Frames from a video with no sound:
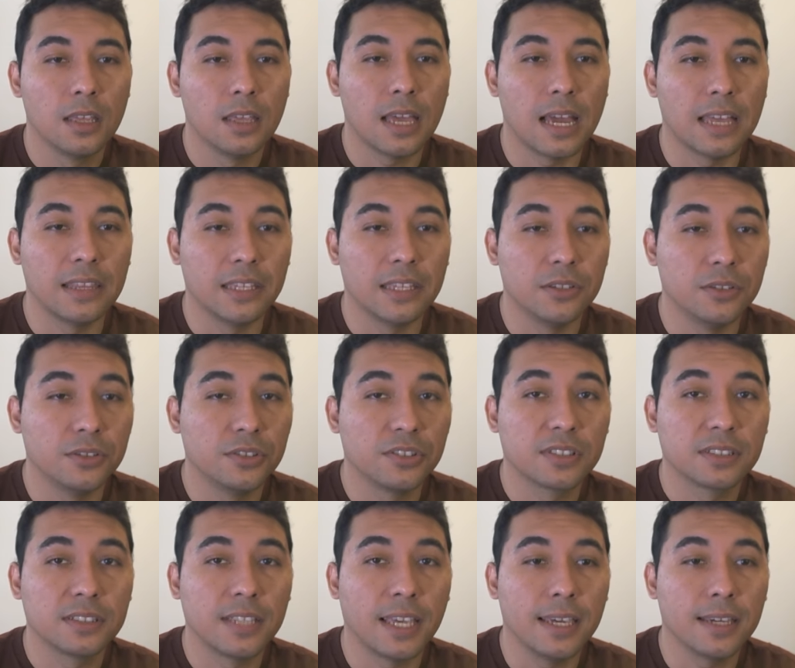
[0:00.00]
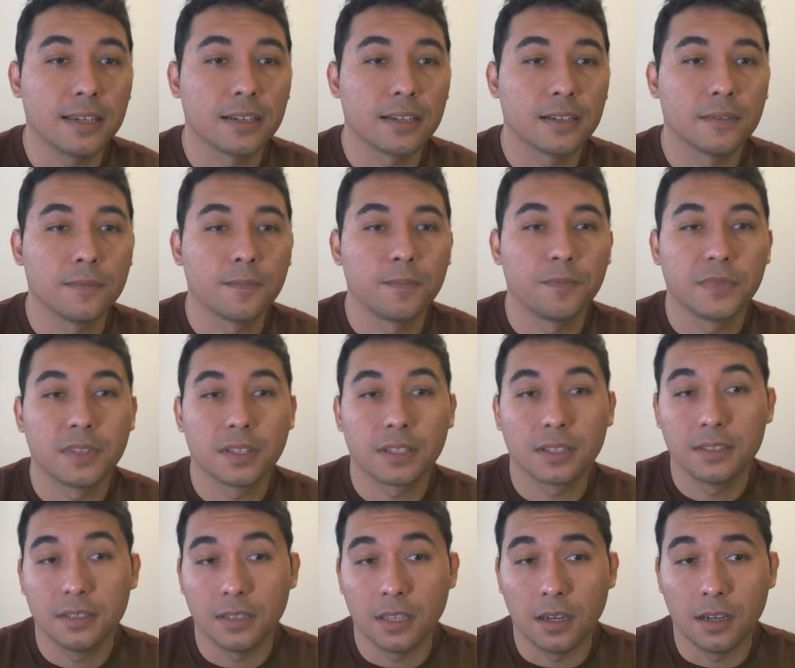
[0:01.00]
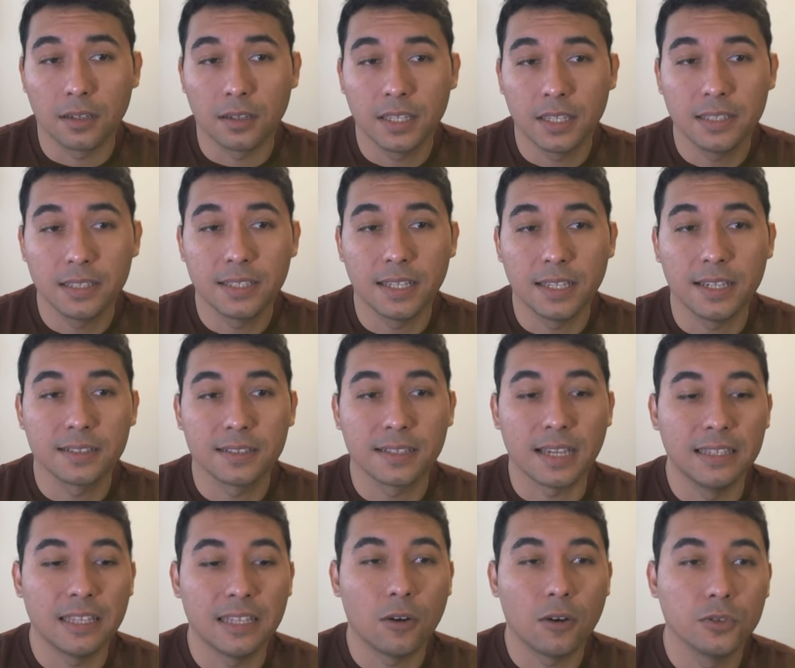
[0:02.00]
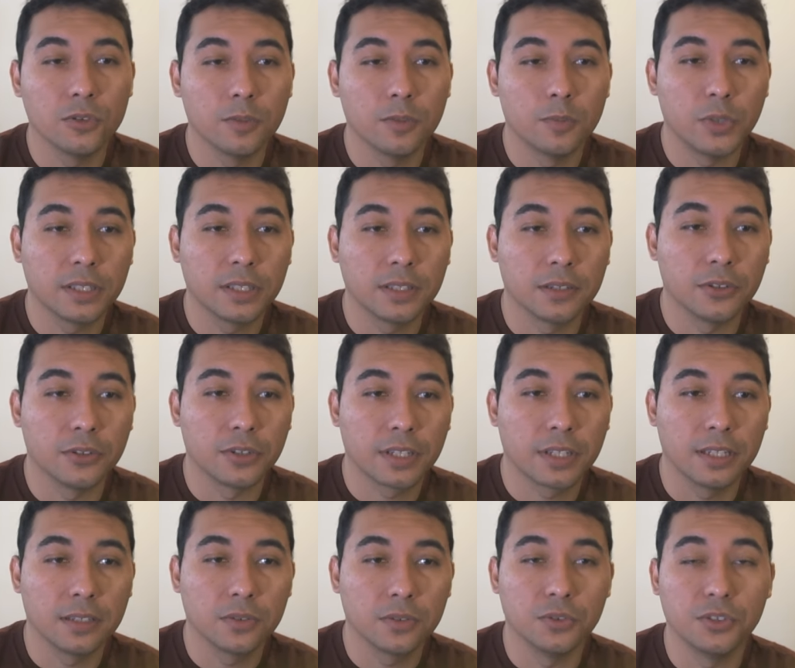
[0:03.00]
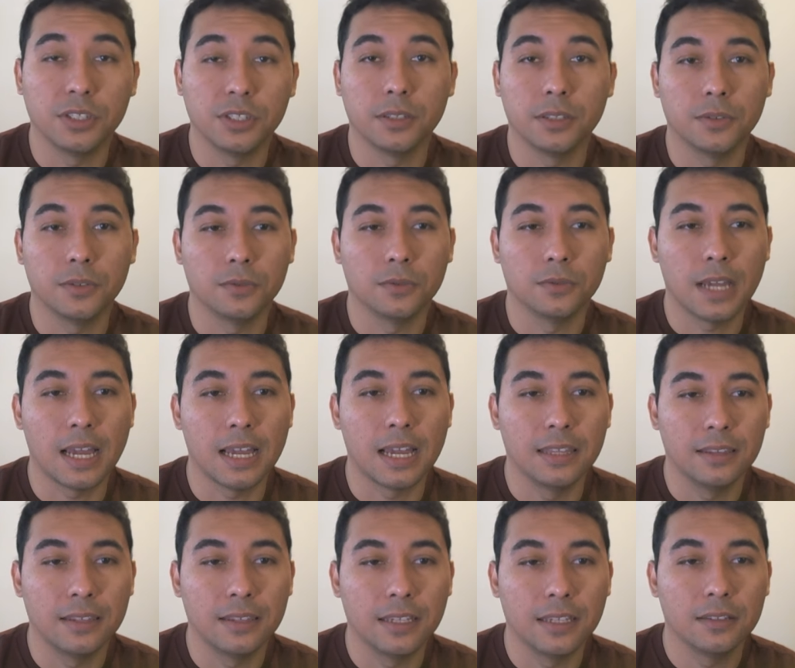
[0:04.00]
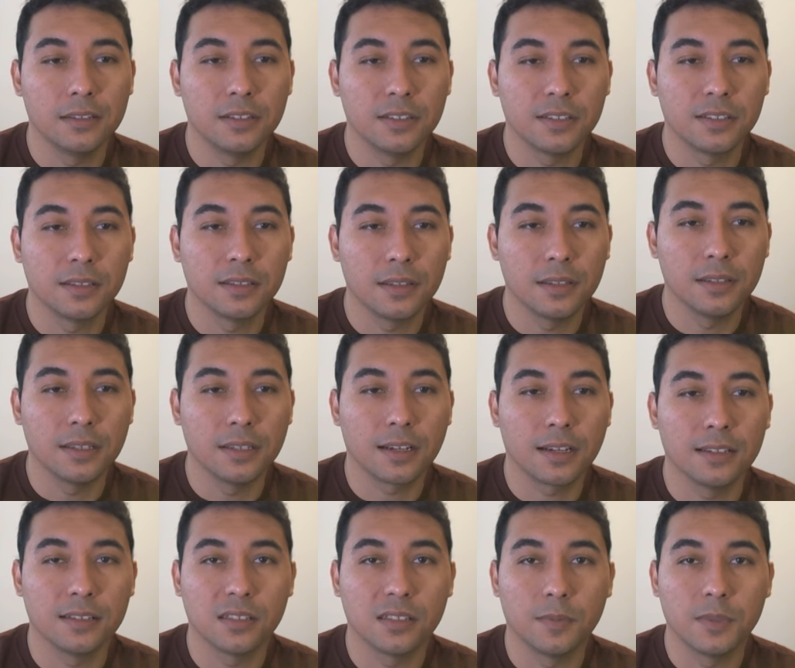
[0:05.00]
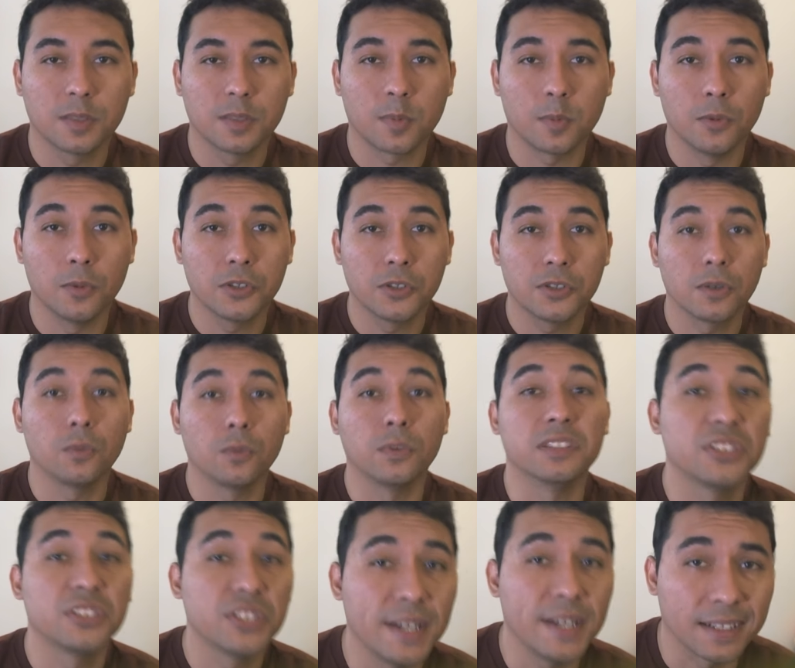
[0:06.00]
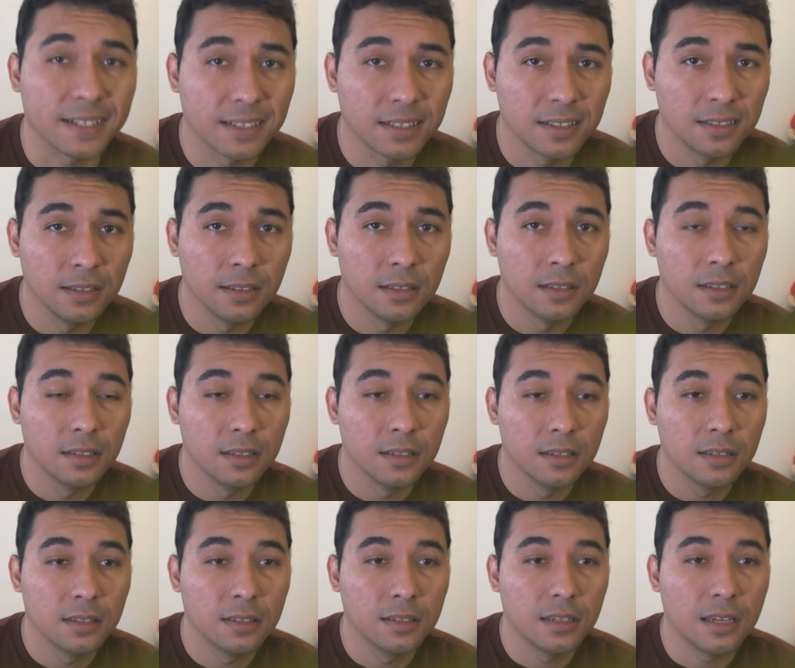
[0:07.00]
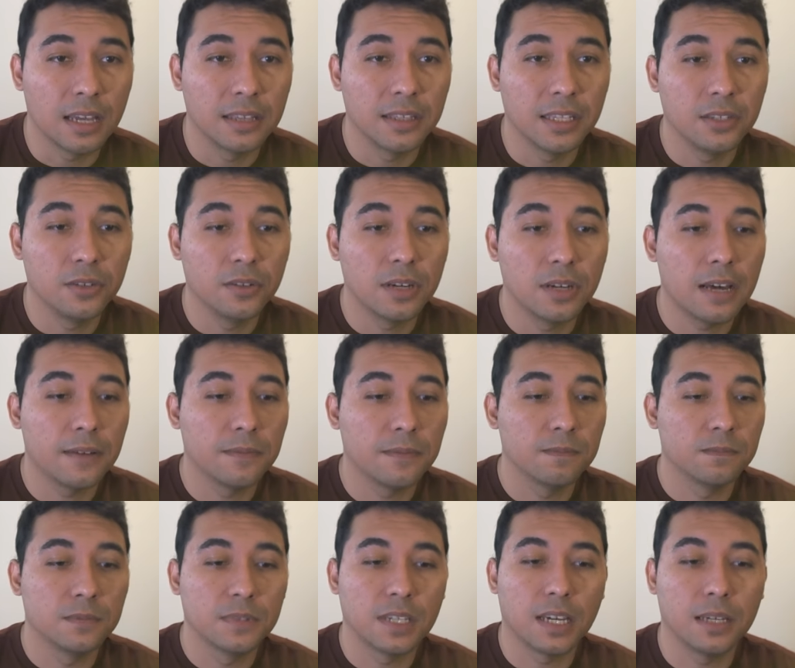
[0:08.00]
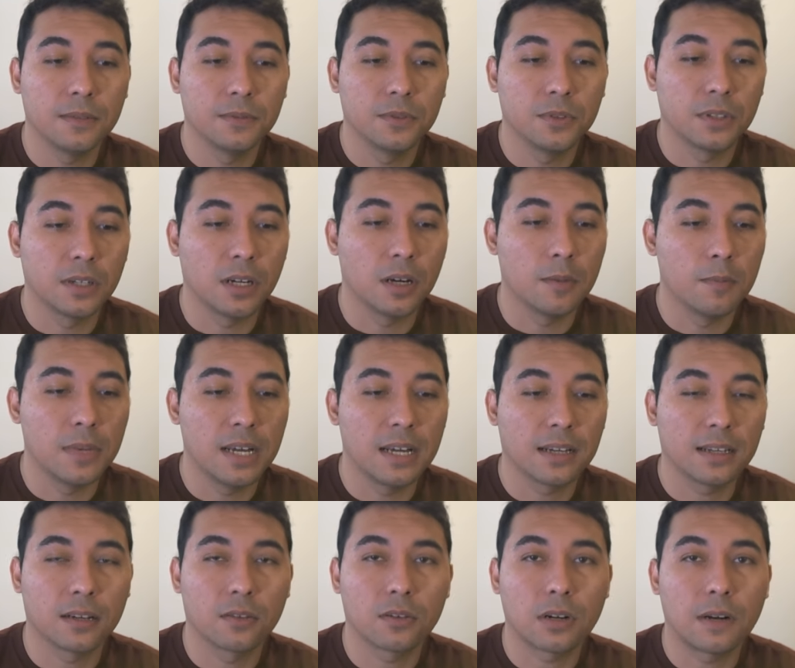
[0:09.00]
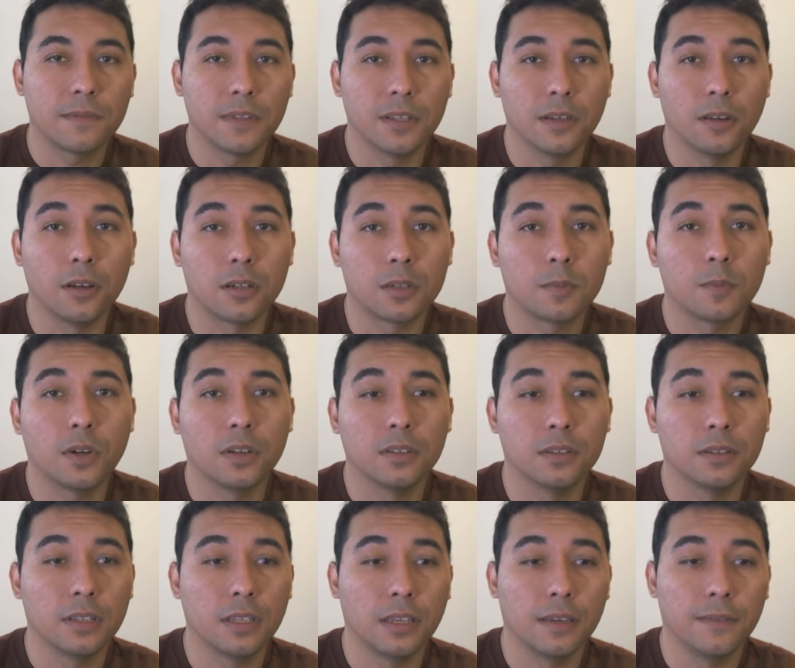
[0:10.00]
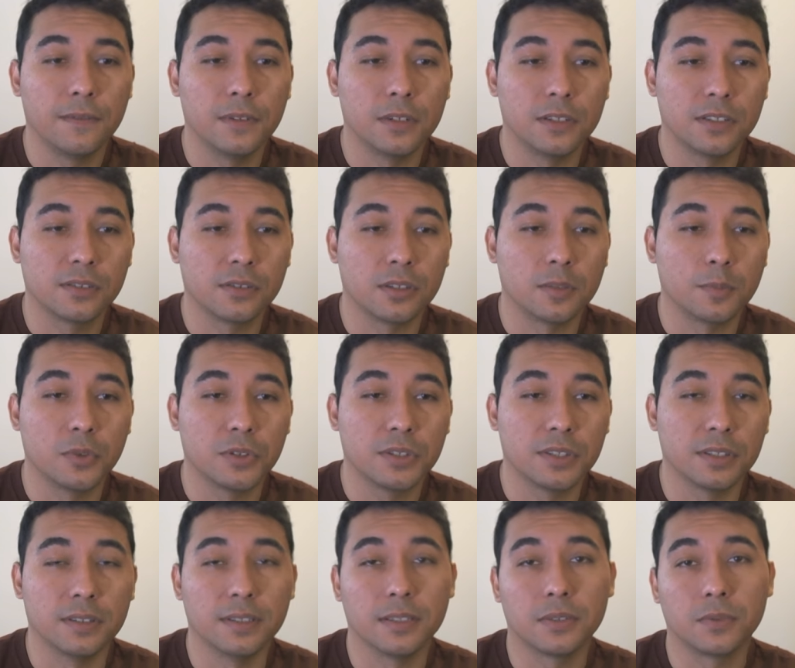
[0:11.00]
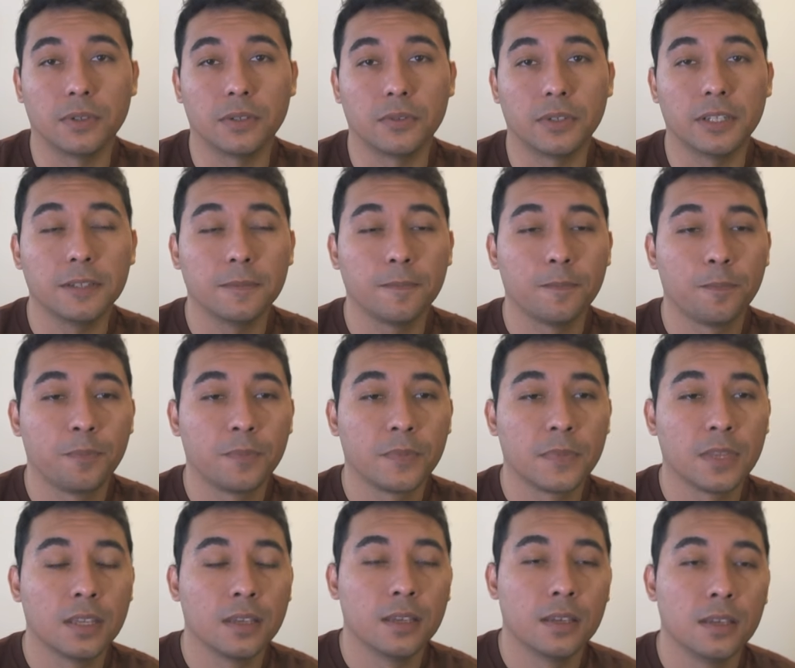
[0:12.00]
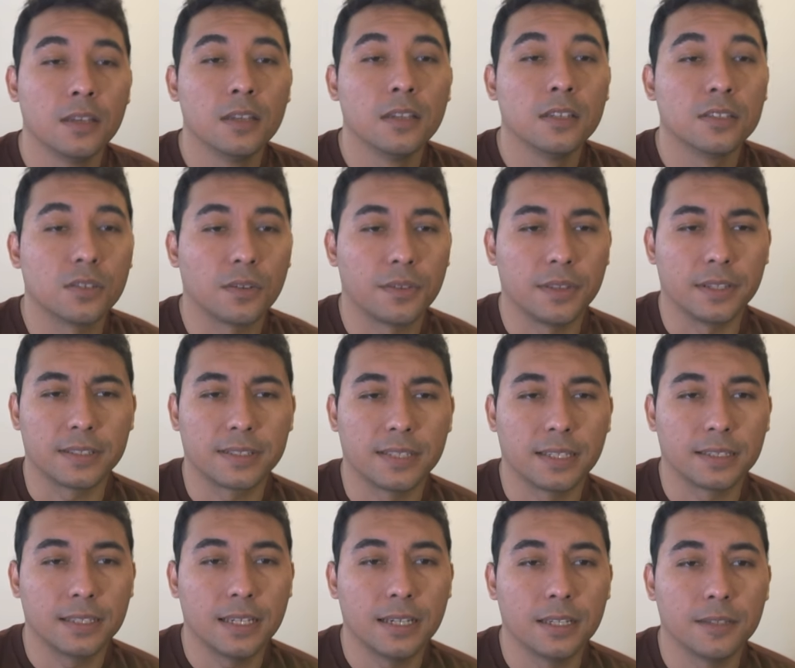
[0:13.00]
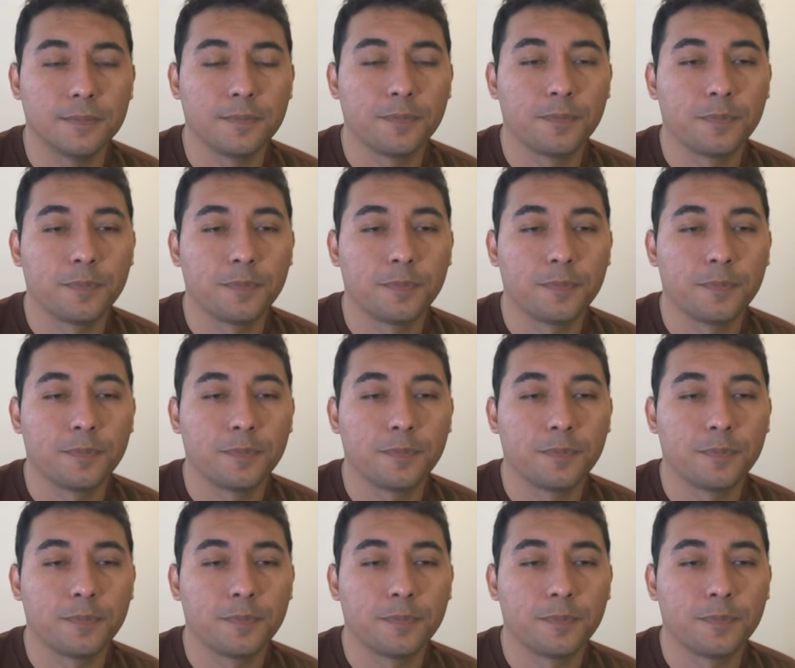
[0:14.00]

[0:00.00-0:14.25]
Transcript: and then you just take, king takes, and now you bring your king to g2, and then there's nothing that can stop this promotion with check. And then you have time to come back and grab the other pawn if they start pushing this one, right? So things like that.